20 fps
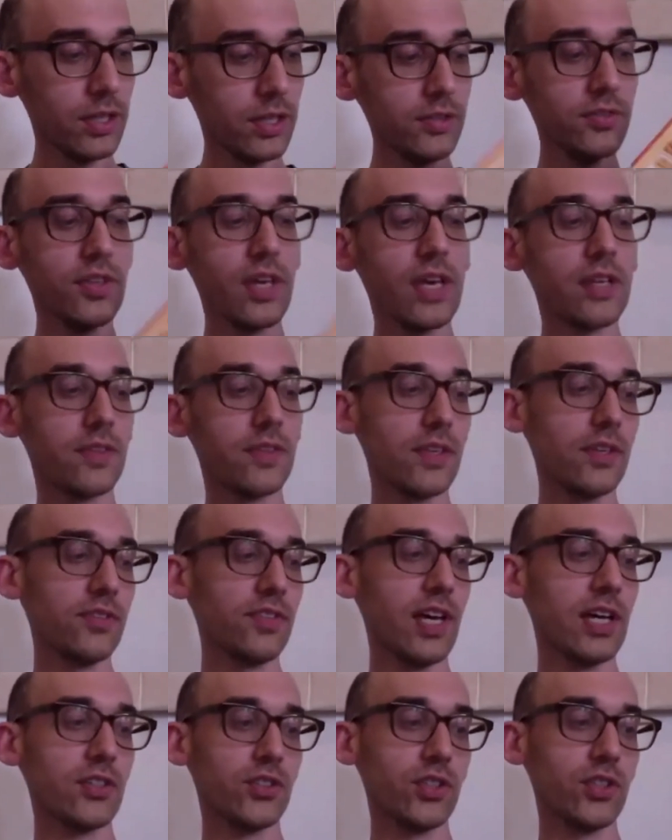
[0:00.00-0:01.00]
this
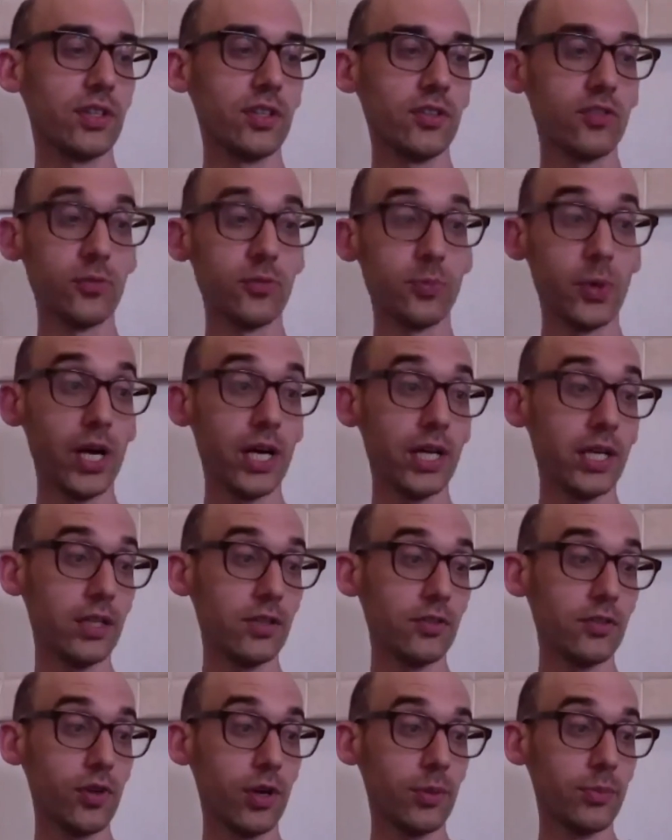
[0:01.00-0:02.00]
spread
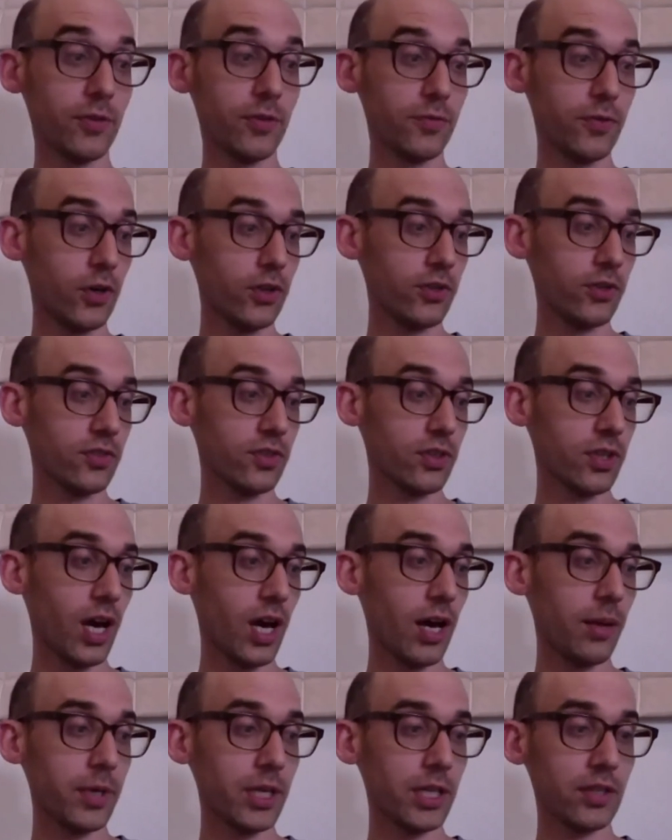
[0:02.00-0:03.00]
is from the first
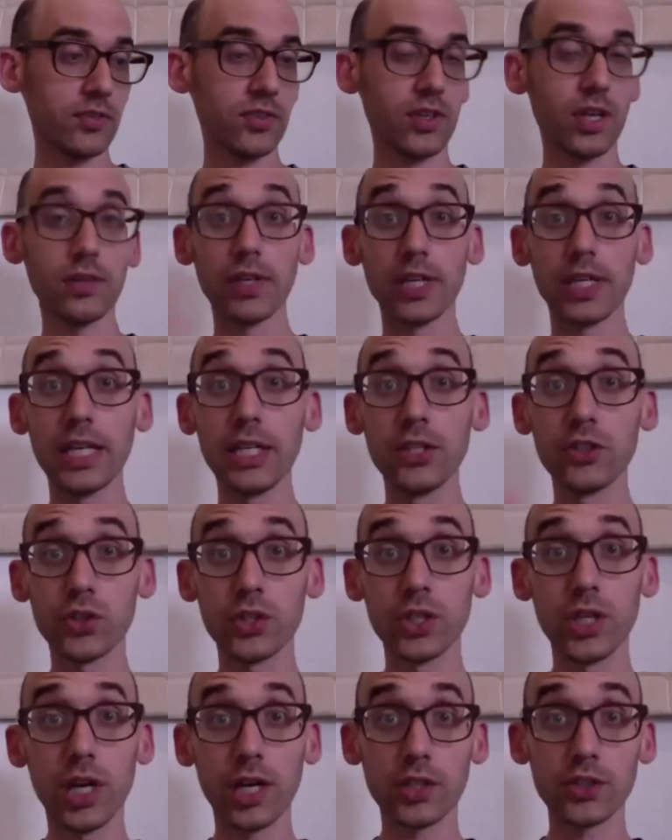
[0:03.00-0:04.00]
comic. It's kind of like an
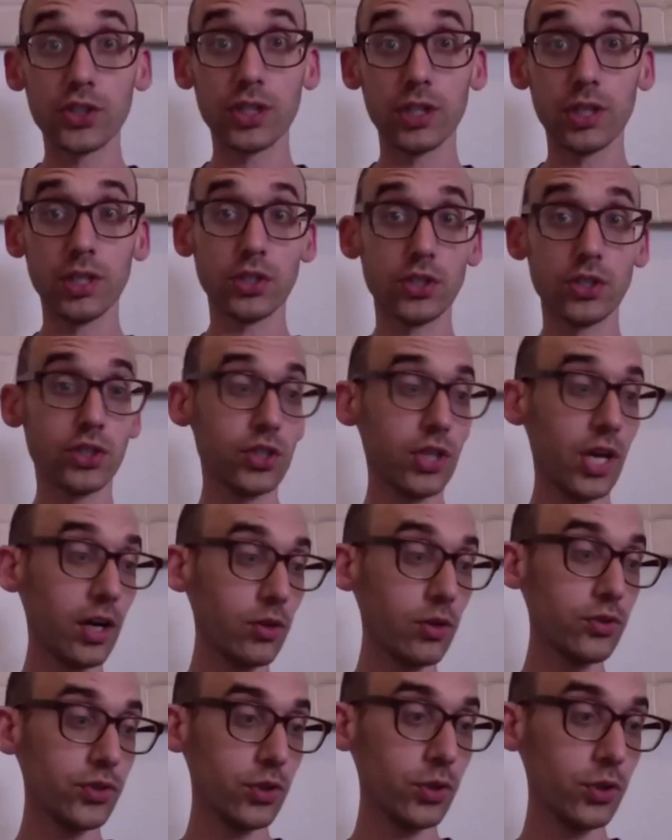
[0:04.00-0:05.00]
introduction. It
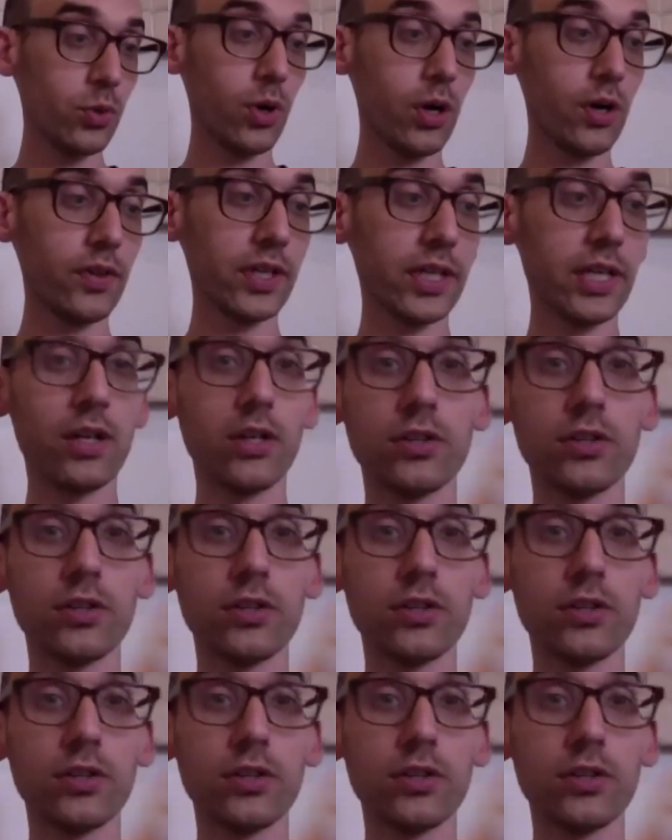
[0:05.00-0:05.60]
tells you who all the